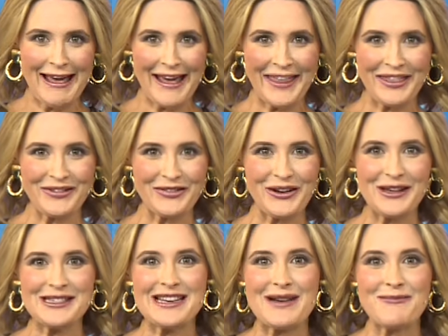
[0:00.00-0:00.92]
And the
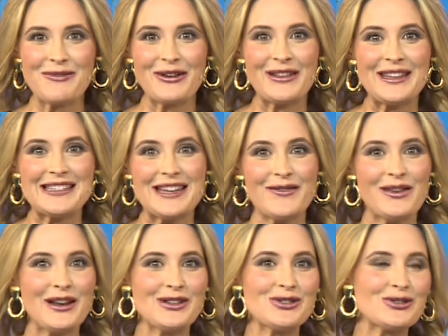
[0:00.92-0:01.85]
first number in this
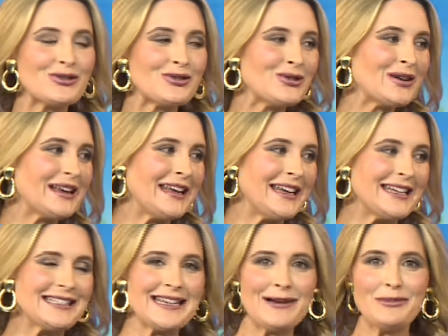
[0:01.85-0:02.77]
evening's draw
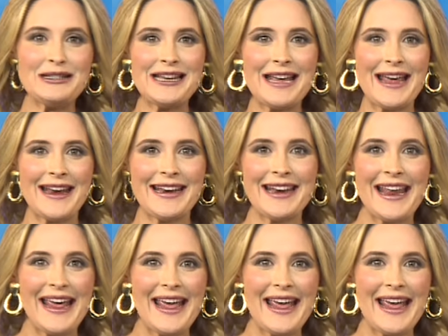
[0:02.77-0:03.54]
is number 10,